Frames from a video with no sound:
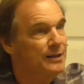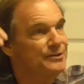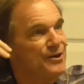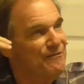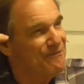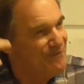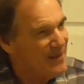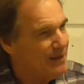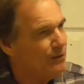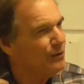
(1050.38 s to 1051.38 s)
to
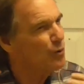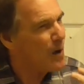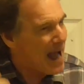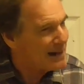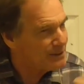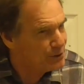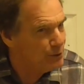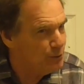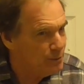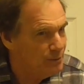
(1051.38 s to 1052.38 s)
feel
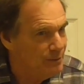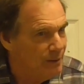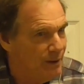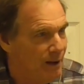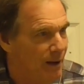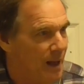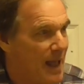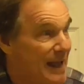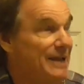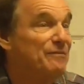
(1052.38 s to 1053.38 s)
gratitude,
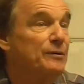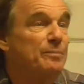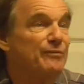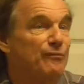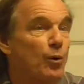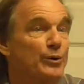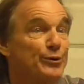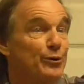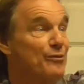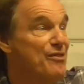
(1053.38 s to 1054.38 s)
even before
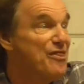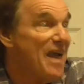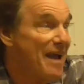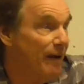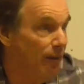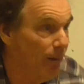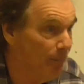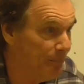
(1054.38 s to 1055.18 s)
you're there,